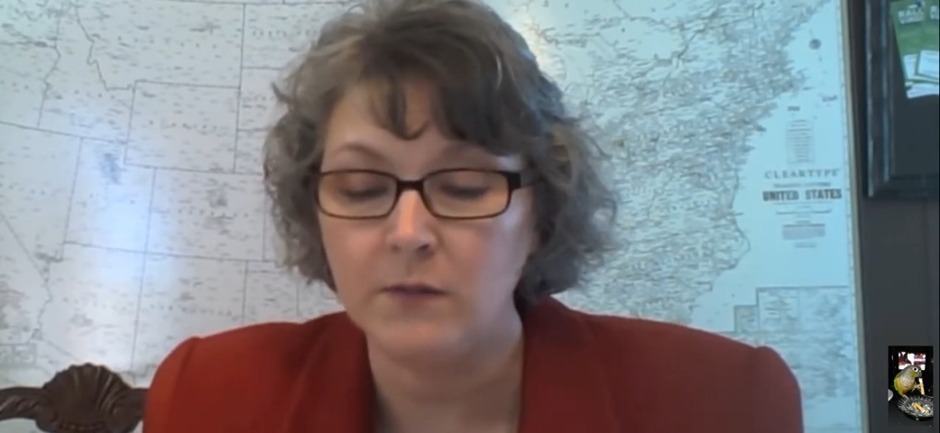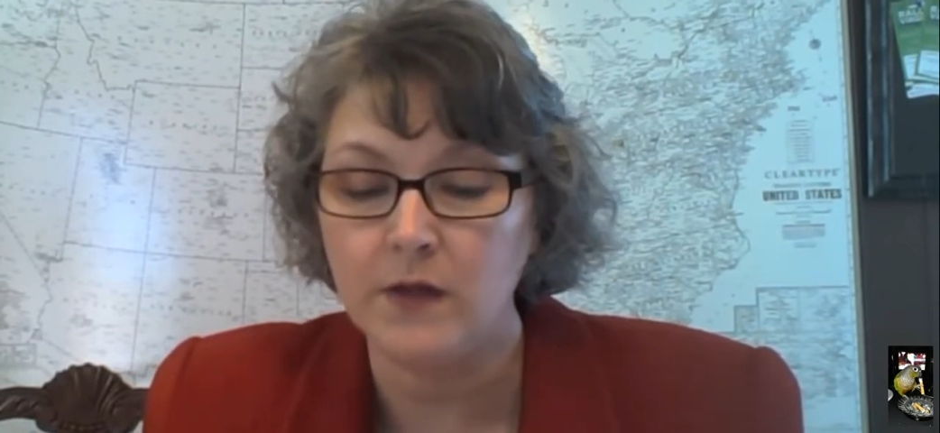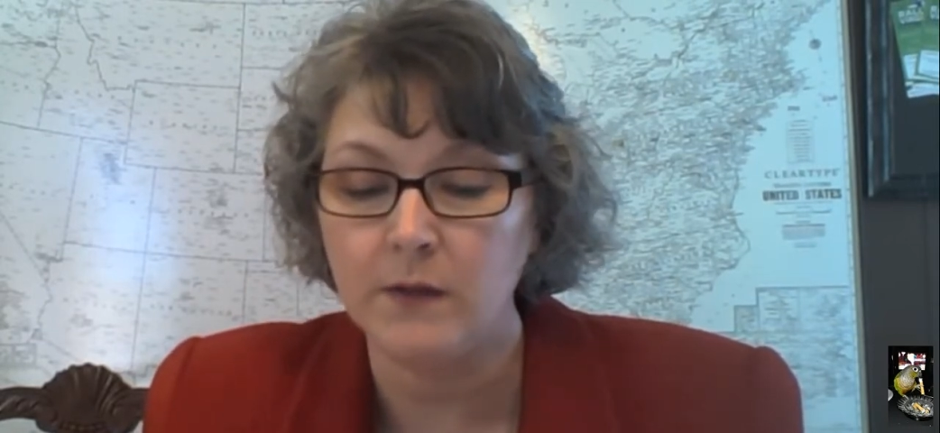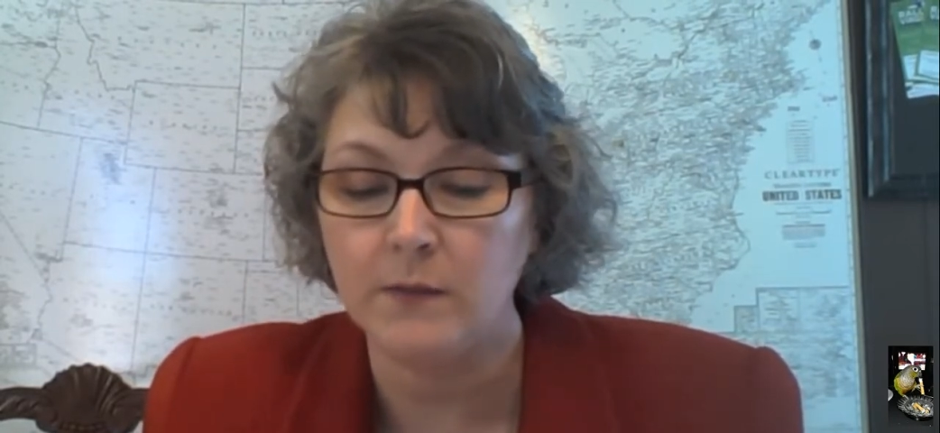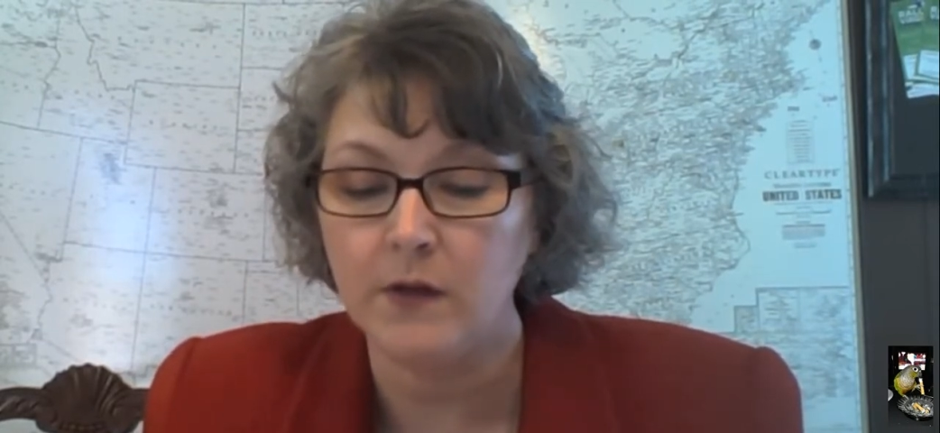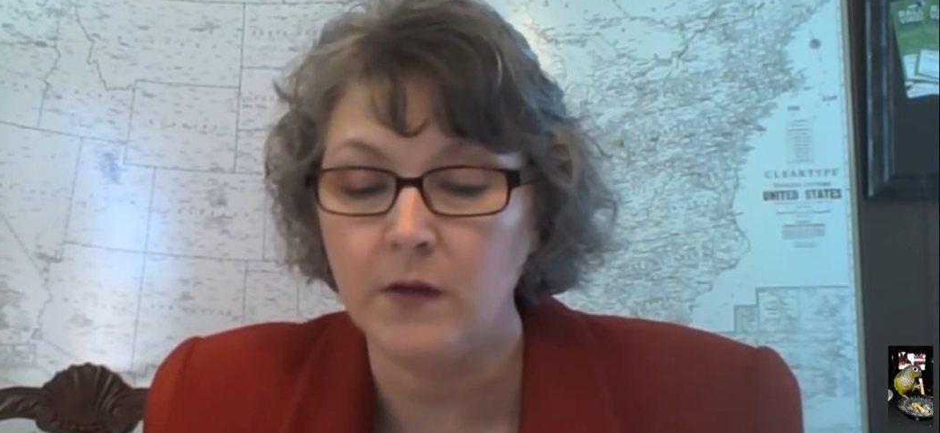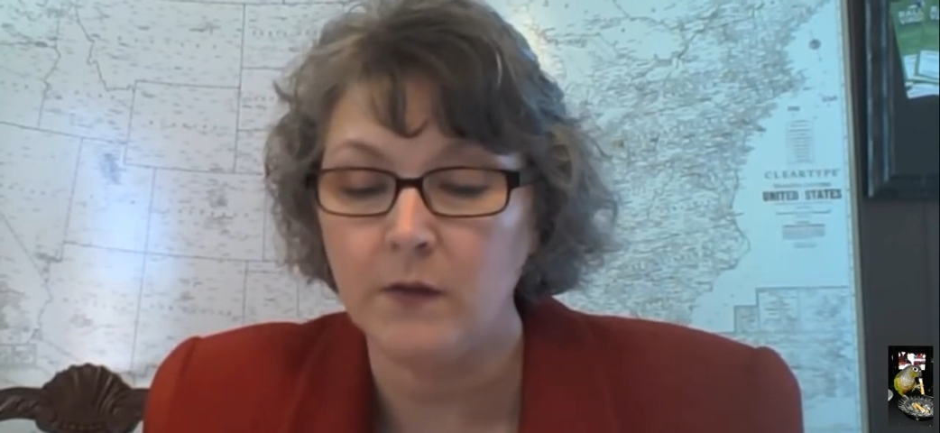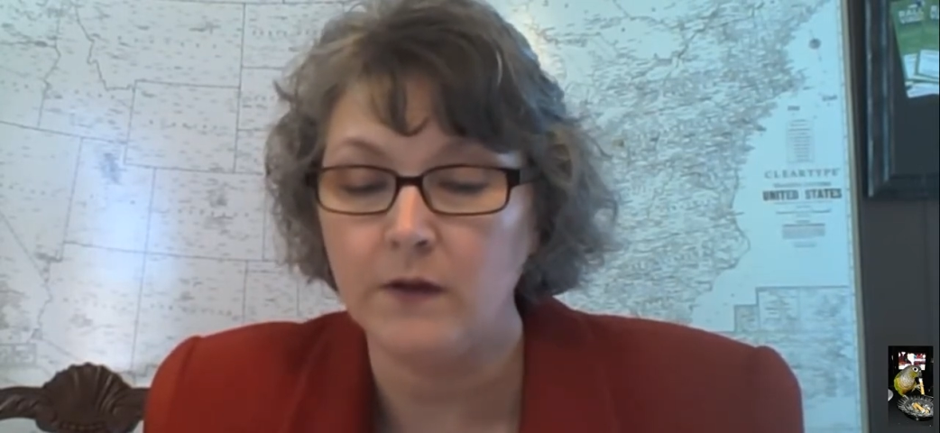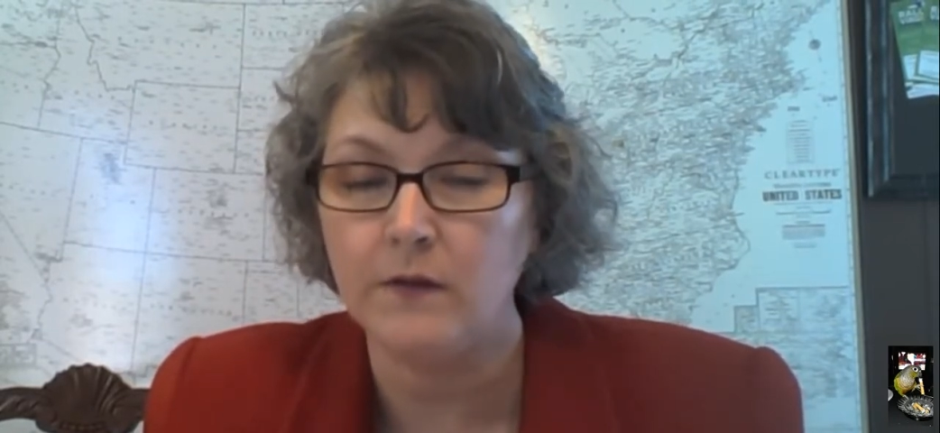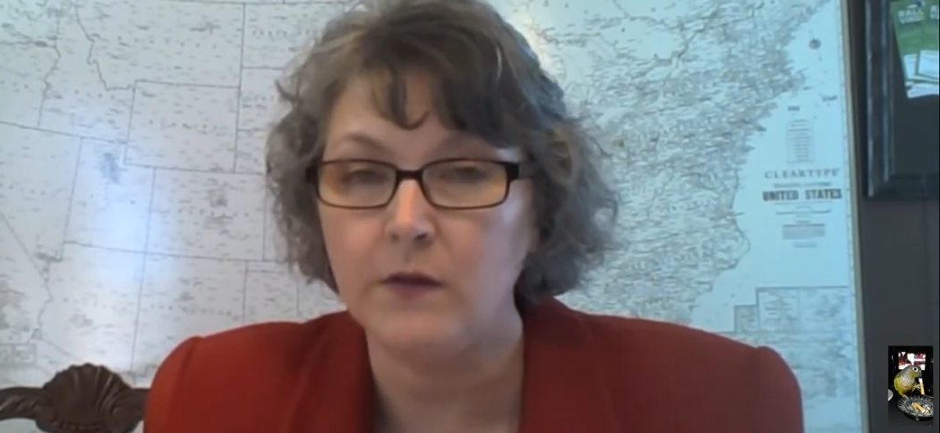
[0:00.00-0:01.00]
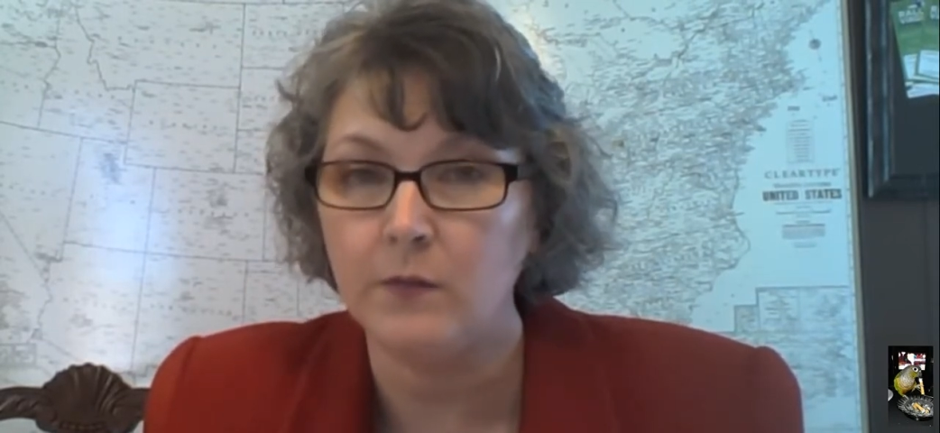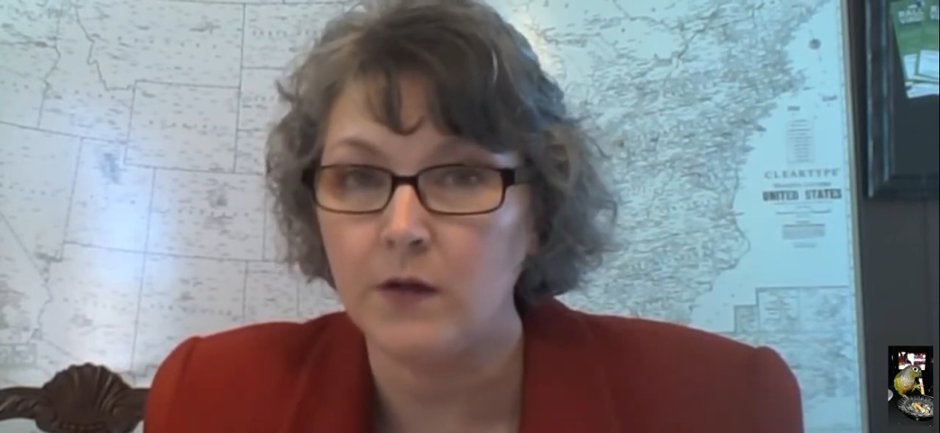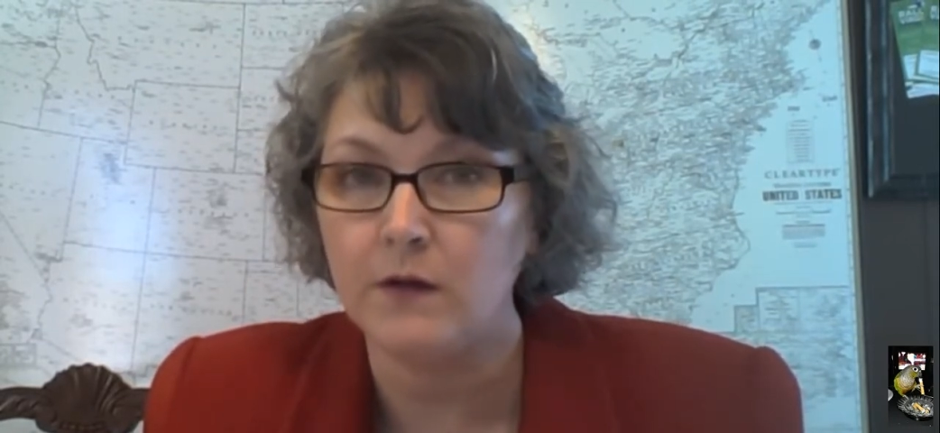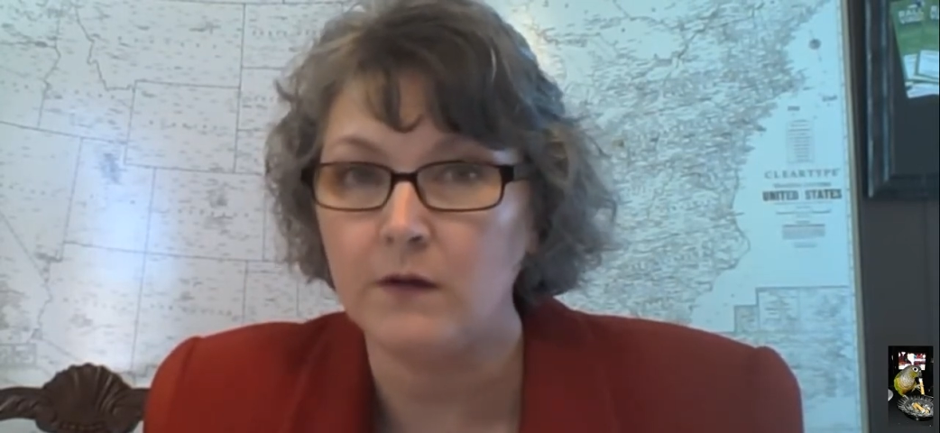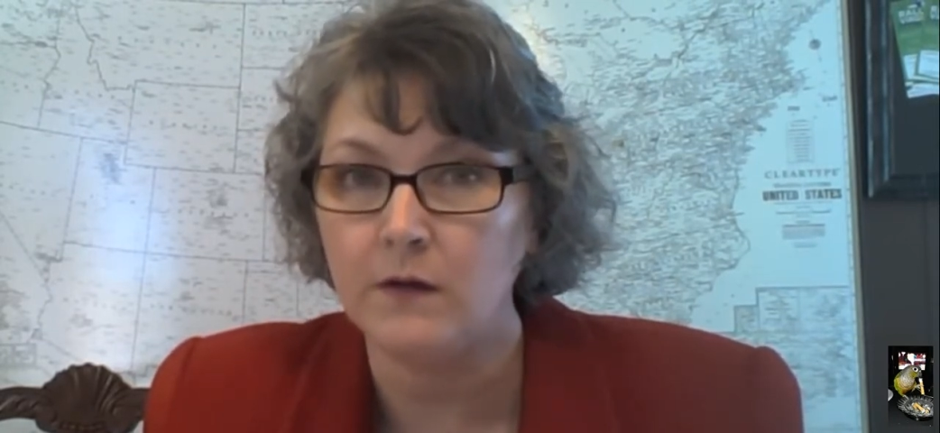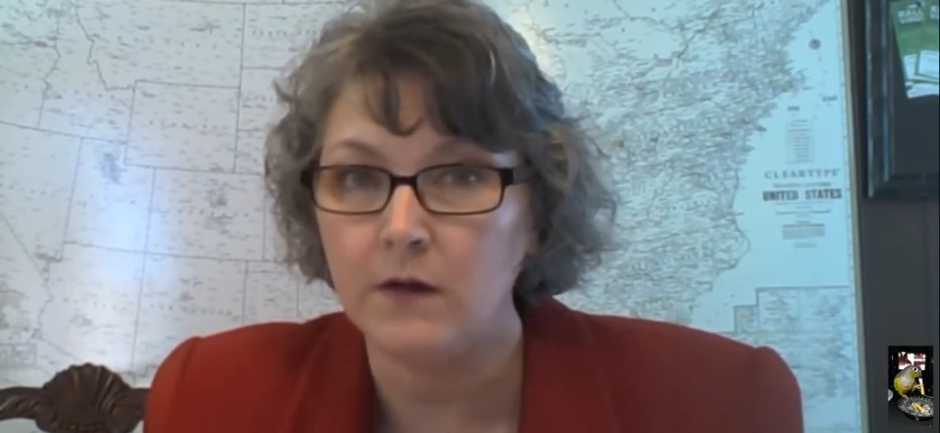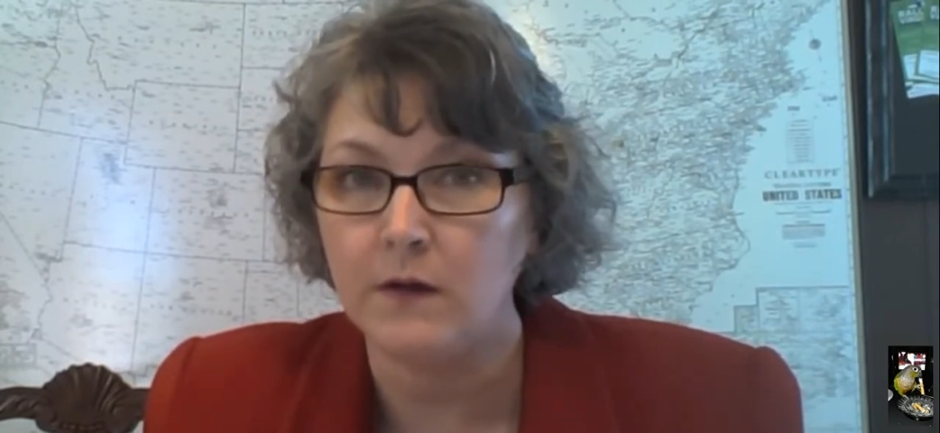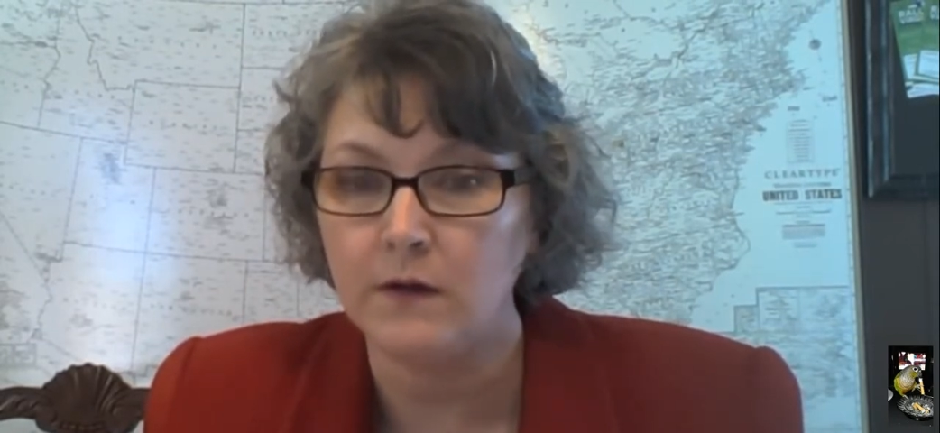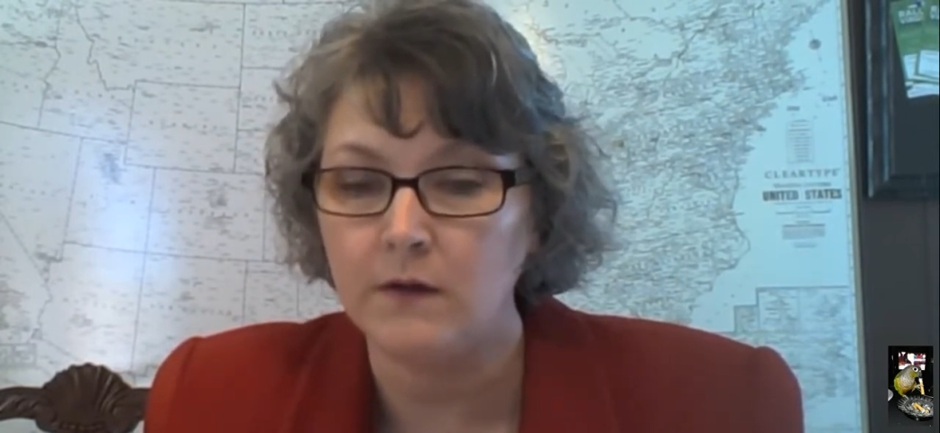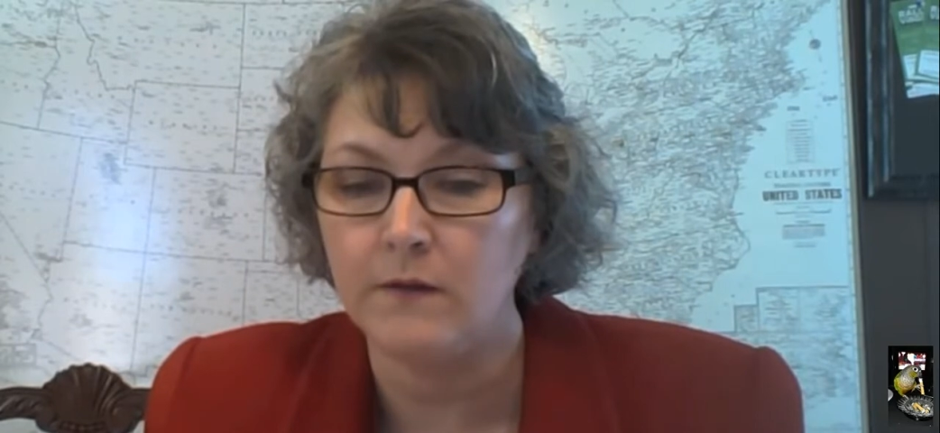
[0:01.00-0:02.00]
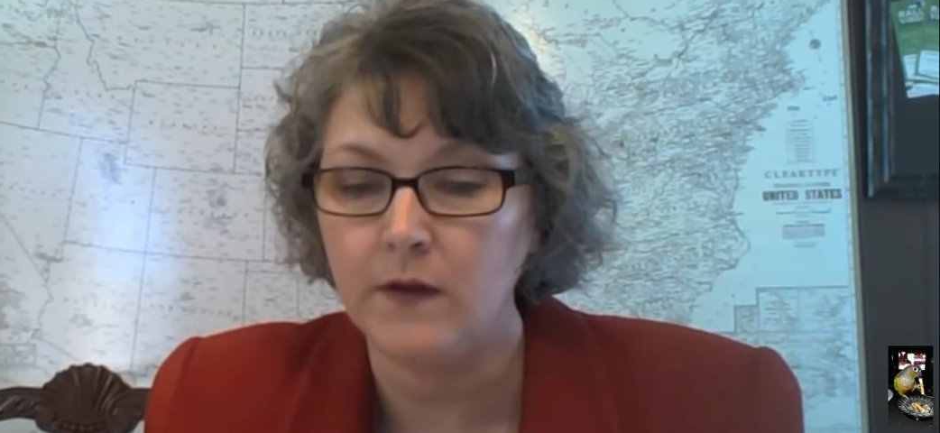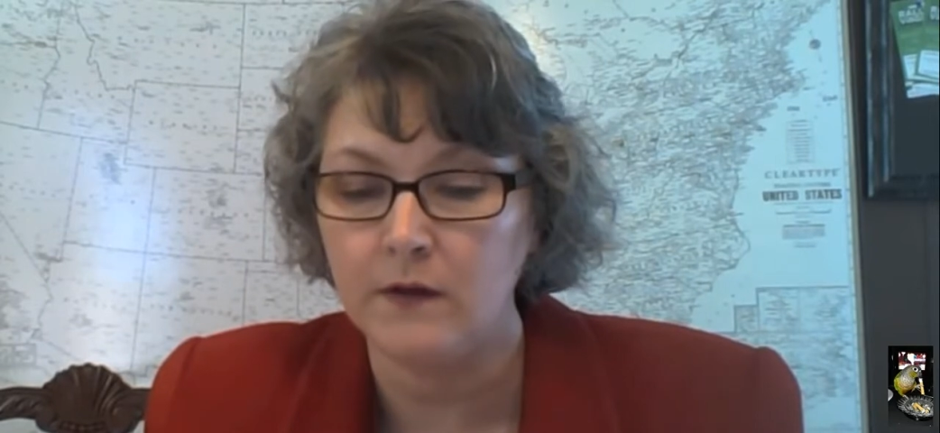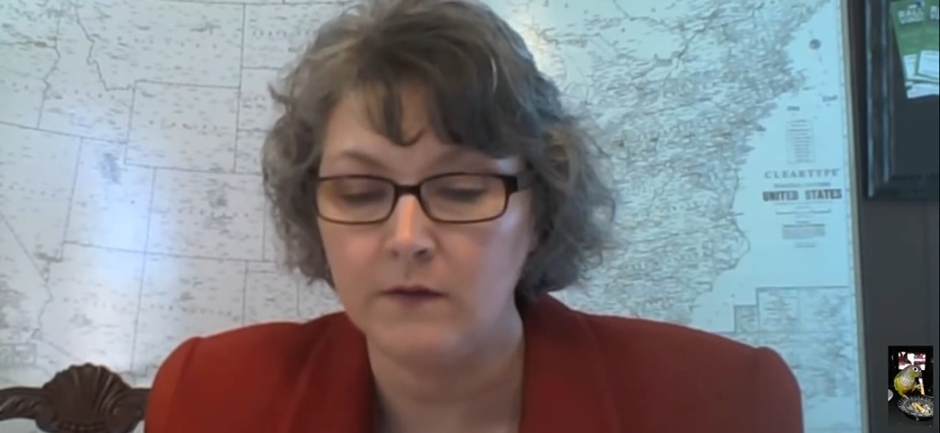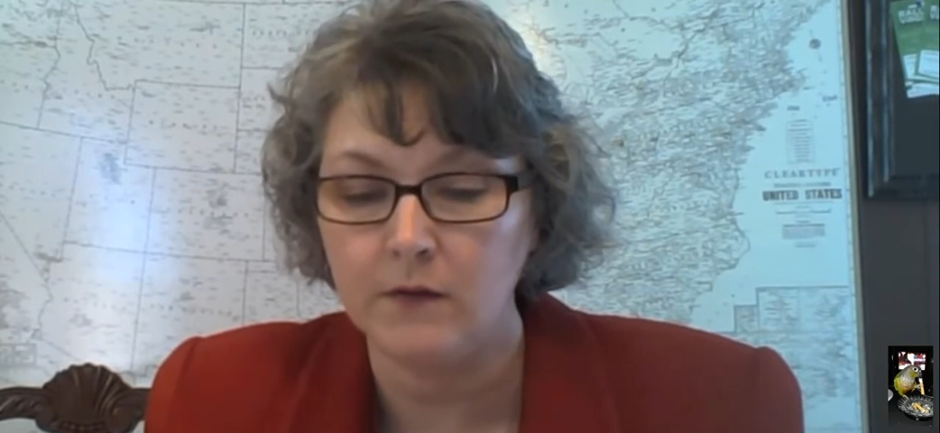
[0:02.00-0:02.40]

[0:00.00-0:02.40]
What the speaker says: low enough to monitor the area effectively.